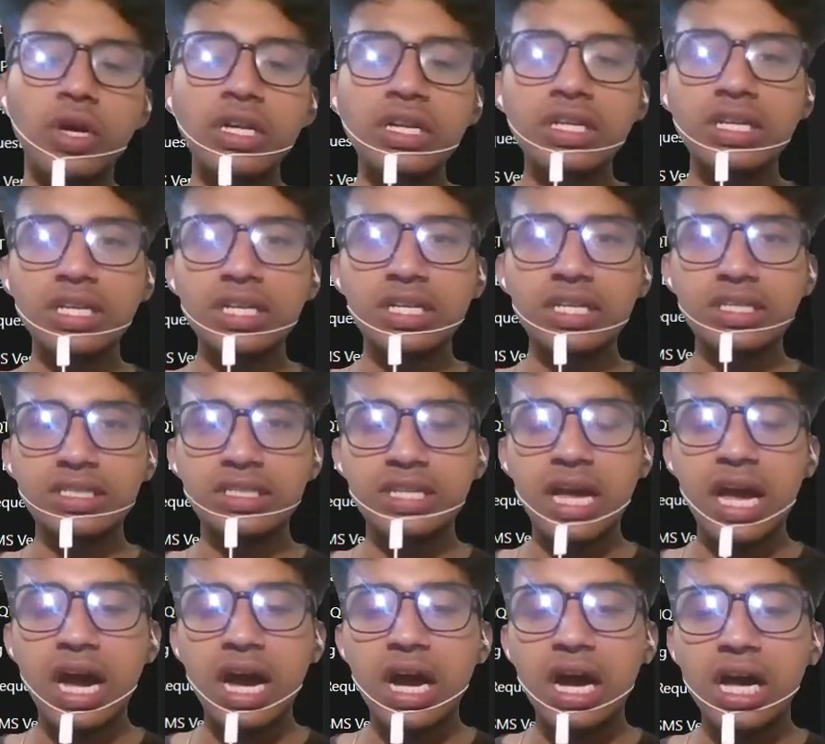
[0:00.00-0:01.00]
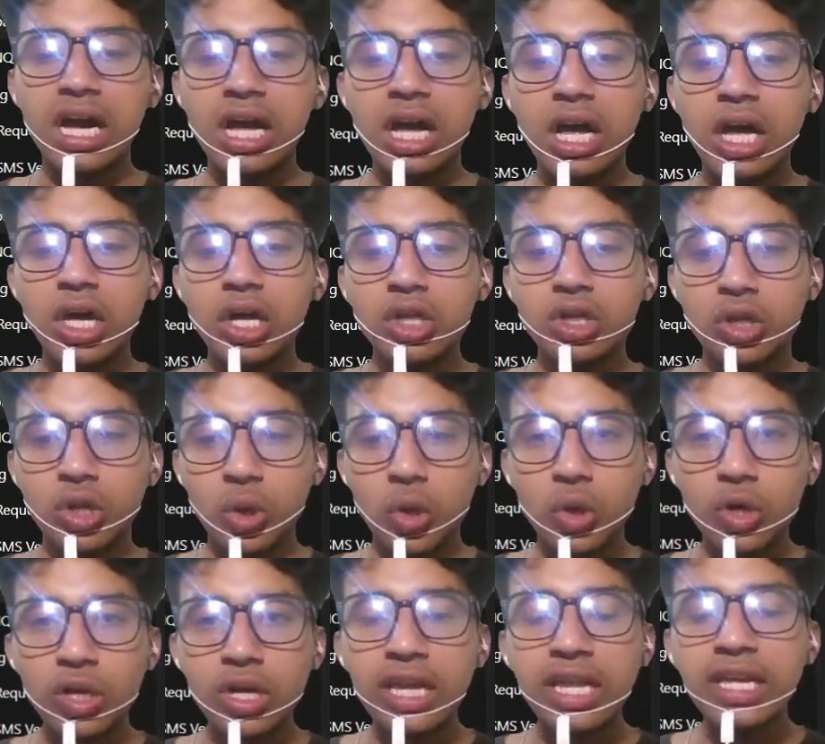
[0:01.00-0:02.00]
What is
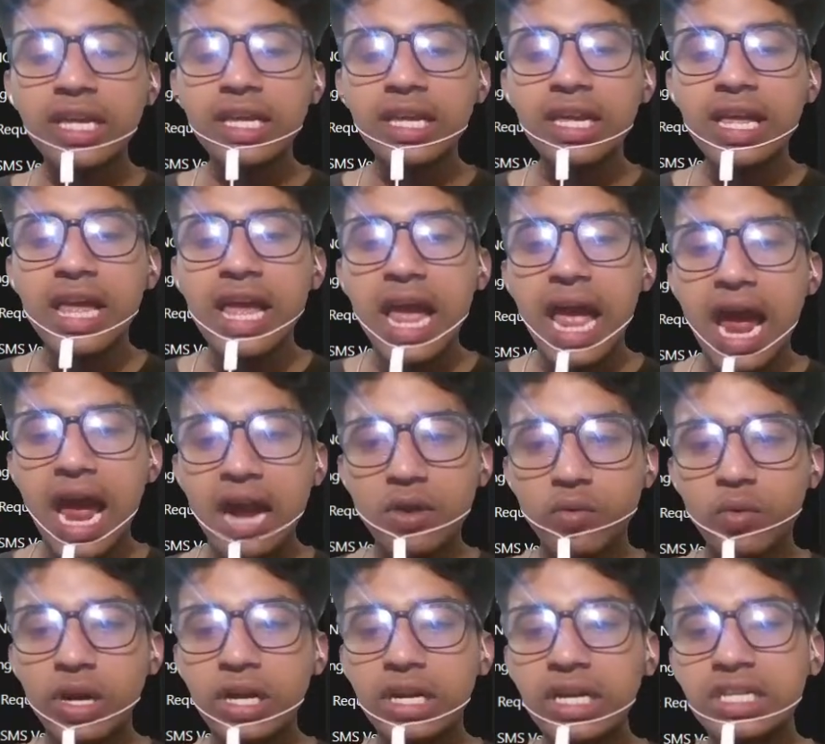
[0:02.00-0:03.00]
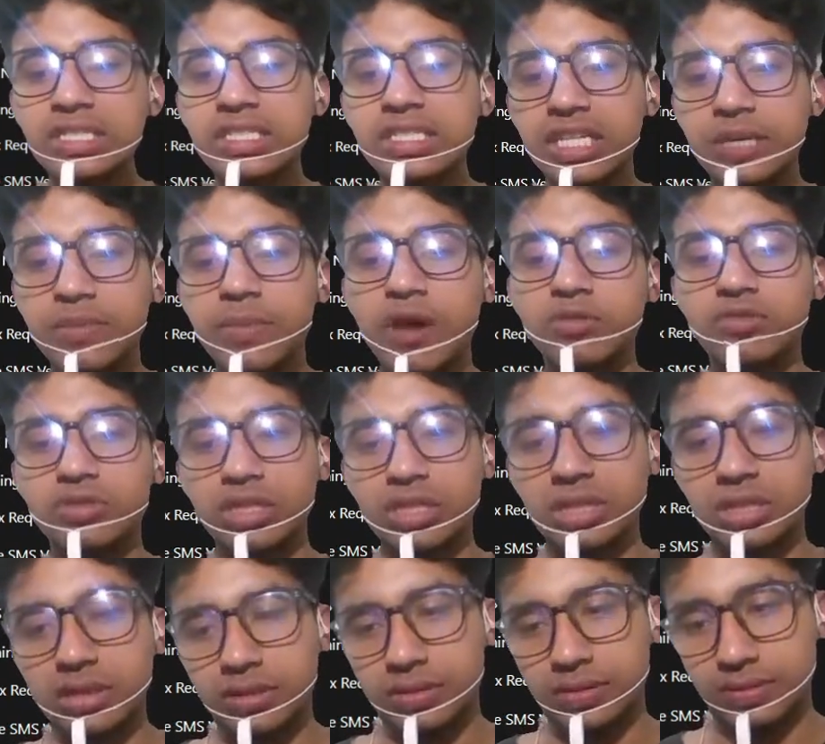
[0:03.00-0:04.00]
throttling and what is
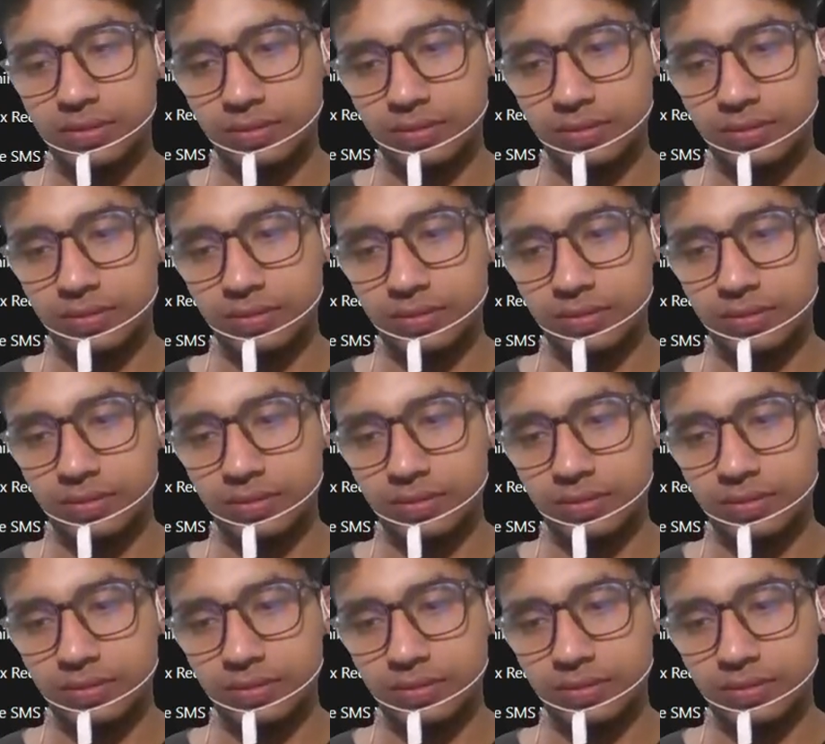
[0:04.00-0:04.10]
debouncing?